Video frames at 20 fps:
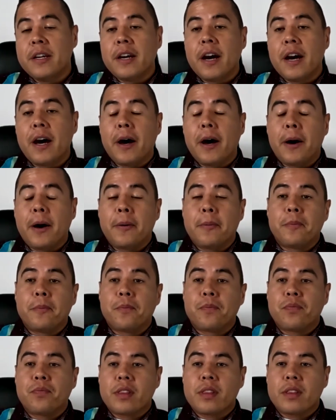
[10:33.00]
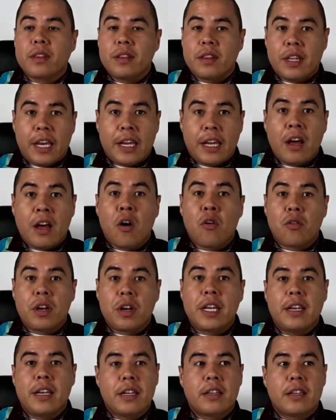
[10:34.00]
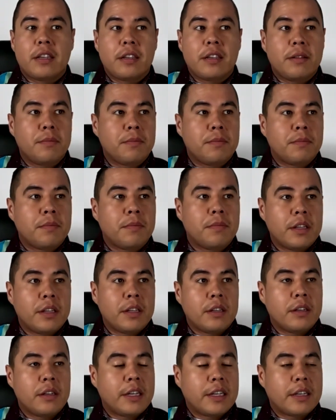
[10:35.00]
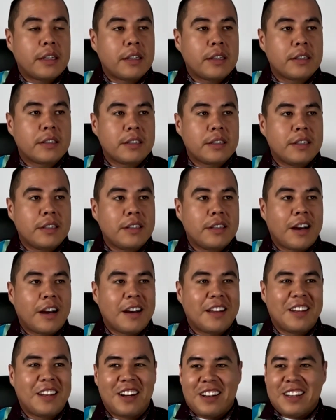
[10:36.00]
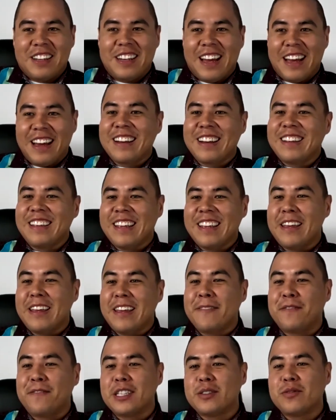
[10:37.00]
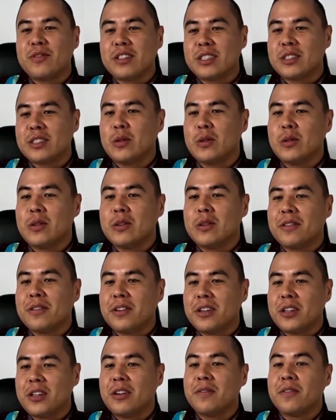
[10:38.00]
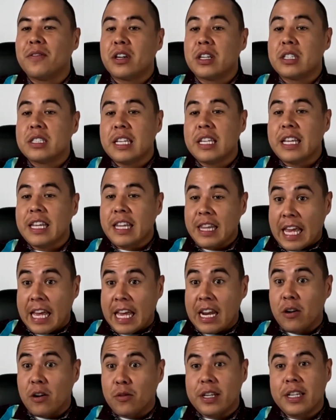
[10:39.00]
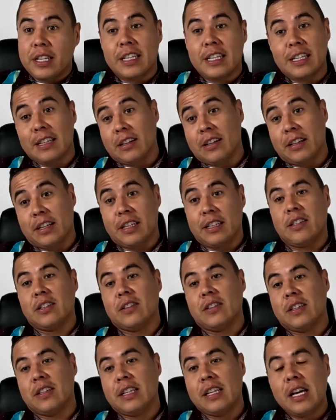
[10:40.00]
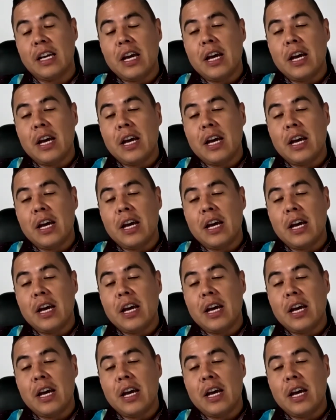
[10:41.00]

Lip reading: um, then I'll read it. Like, other than that, if it's for school or for university, then I'll really look into it.